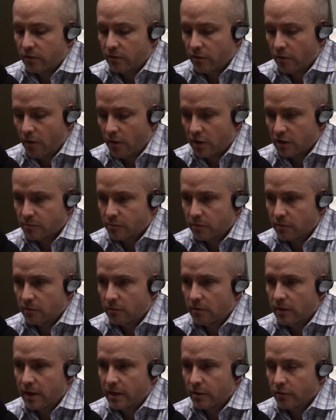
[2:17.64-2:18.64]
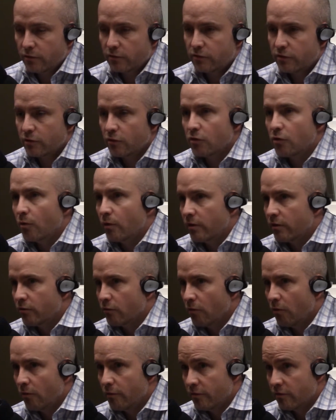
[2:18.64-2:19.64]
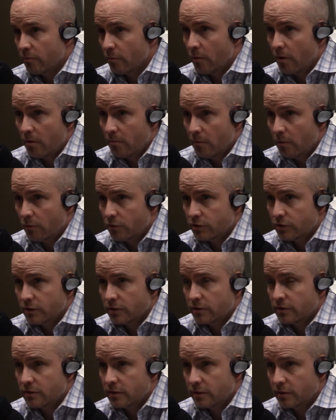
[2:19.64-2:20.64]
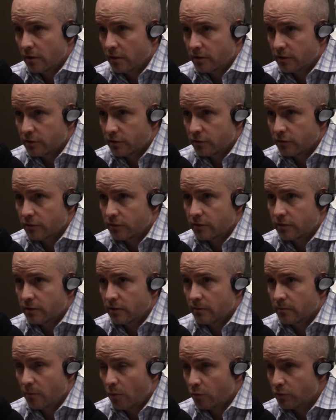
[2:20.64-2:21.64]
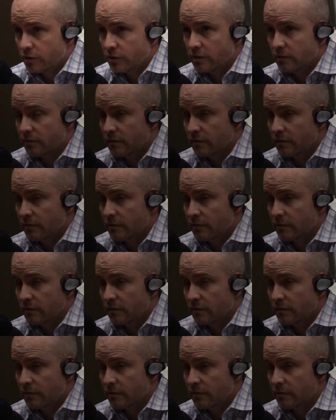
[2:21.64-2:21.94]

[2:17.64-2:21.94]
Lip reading: to the hospital, and you're still going through all these emotions and emotions of